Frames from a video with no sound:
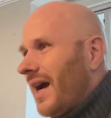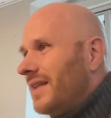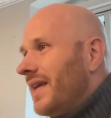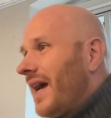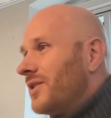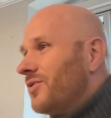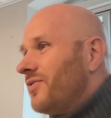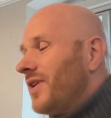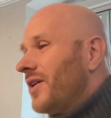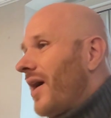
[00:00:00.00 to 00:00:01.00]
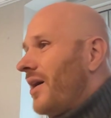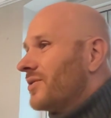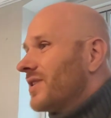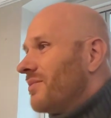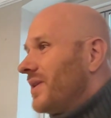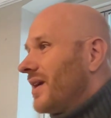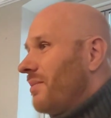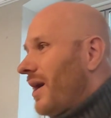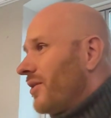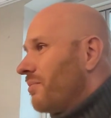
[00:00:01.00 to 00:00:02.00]
and they had to figure out something
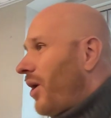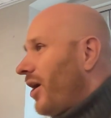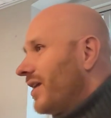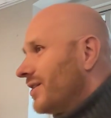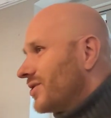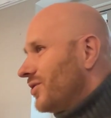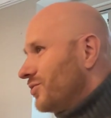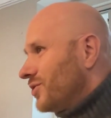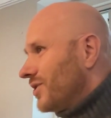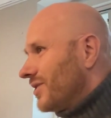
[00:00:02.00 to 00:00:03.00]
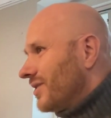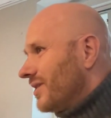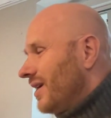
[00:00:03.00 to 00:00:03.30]
about a parking solution.